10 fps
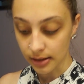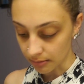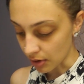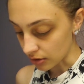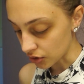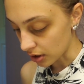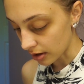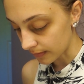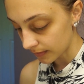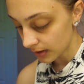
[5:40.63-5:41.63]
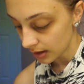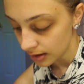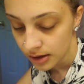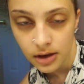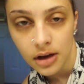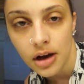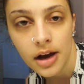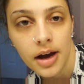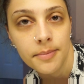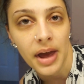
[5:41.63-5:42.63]
I'm not sure if
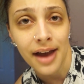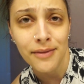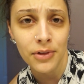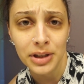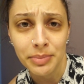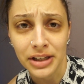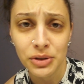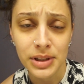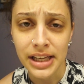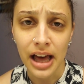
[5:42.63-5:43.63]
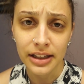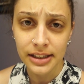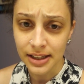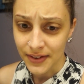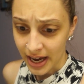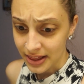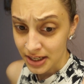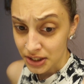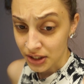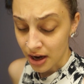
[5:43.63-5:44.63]
I haven't really been to a Sally's. I've had
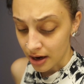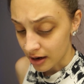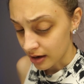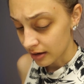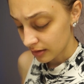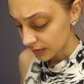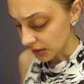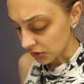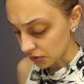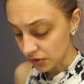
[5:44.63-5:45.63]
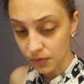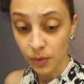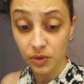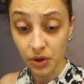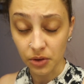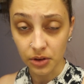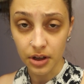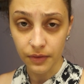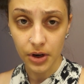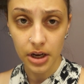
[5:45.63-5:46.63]
these scissors
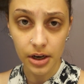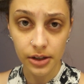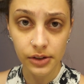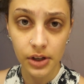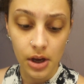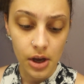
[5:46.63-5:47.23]
literally for years.